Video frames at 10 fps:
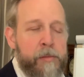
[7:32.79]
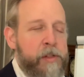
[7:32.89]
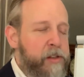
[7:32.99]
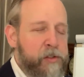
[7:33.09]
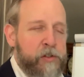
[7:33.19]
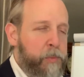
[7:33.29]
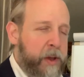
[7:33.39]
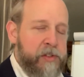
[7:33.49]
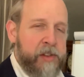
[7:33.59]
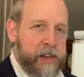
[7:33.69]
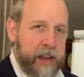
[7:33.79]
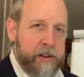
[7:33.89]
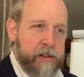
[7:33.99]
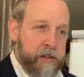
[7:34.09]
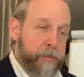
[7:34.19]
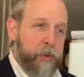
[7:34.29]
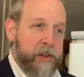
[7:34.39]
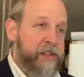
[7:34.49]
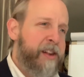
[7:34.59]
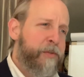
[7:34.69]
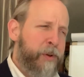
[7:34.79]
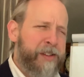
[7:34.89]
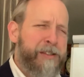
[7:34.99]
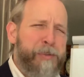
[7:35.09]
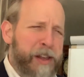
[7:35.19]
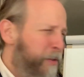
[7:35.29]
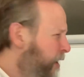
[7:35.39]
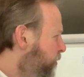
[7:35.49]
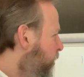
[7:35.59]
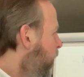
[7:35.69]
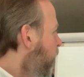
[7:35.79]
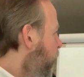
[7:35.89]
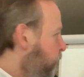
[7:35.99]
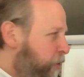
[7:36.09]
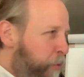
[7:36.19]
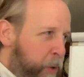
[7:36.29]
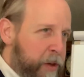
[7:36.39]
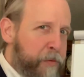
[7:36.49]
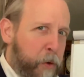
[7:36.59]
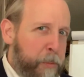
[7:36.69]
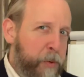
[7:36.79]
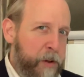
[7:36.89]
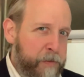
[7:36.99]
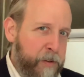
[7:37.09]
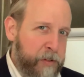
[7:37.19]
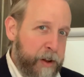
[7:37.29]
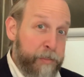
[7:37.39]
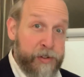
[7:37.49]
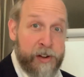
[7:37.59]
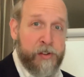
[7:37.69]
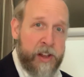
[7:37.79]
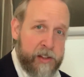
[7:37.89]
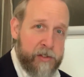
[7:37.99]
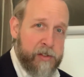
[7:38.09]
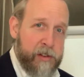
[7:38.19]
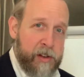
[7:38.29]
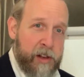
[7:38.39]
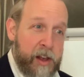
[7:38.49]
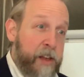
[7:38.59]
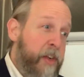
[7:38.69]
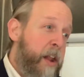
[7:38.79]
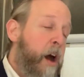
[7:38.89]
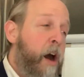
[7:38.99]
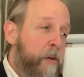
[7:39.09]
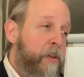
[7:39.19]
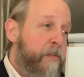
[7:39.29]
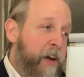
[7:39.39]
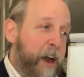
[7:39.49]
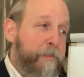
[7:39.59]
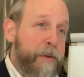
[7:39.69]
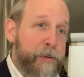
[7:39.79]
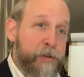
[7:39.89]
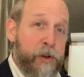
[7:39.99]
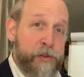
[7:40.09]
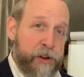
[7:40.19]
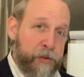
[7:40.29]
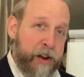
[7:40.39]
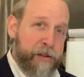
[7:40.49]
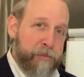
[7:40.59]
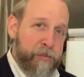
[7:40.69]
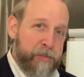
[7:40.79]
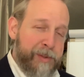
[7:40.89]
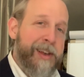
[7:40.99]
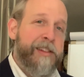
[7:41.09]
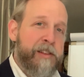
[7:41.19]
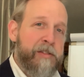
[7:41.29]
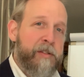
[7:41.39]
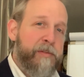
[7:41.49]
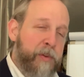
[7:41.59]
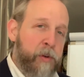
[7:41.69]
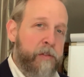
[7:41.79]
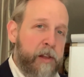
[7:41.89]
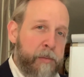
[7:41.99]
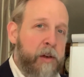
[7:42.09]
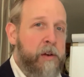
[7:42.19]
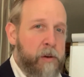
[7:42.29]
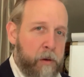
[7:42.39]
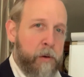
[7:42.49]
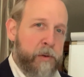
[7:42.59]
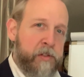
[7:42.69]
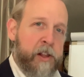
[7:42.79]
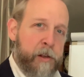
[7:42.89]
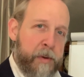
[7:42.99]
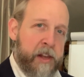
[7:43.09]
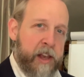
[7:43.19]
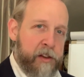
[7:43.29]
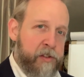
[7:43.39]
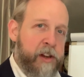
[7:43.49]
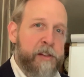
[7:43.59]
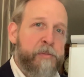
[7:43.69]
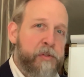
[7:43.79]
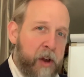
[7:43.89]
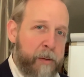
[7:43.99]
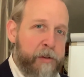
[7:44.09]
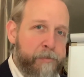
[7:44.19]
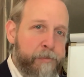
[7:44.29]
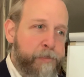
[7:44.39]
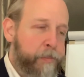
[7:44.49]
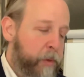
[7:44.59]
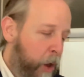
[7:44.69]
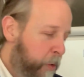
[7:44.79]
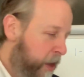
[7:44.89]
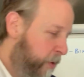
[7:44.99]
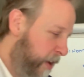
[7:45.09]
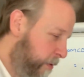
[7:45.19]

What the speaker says: These are just ways to get the points. And then, of course, explain your answer. There's a 24.15% chance that of 5 people chosen at random, at least 4 of them always take their medication as prescribed. Okay, great.